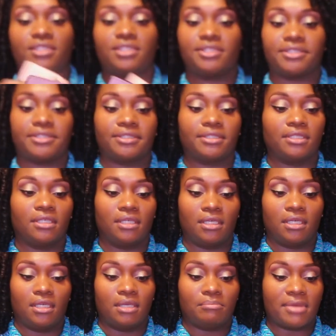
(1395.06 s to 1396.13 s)
in here
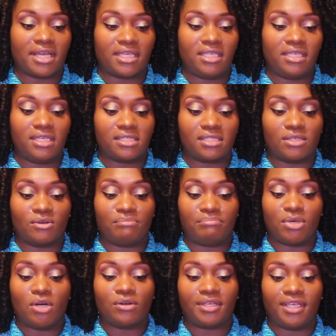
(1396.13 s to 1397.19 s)
my key is so
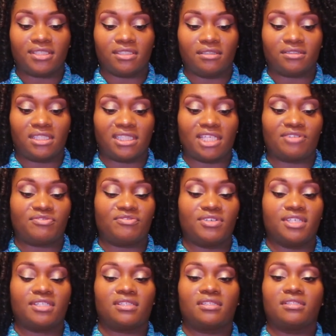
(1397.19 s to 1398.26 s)
bulky, it's the only thing that
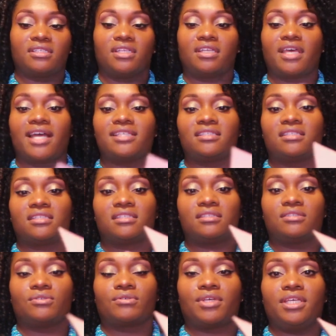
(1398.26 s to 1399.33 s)
fits. And it has this
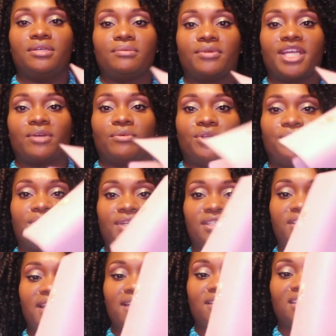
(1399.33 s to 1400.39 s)
little key ring where you can
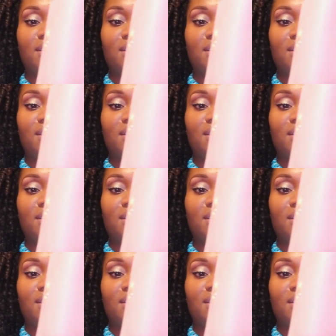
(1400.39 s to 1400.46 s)
attach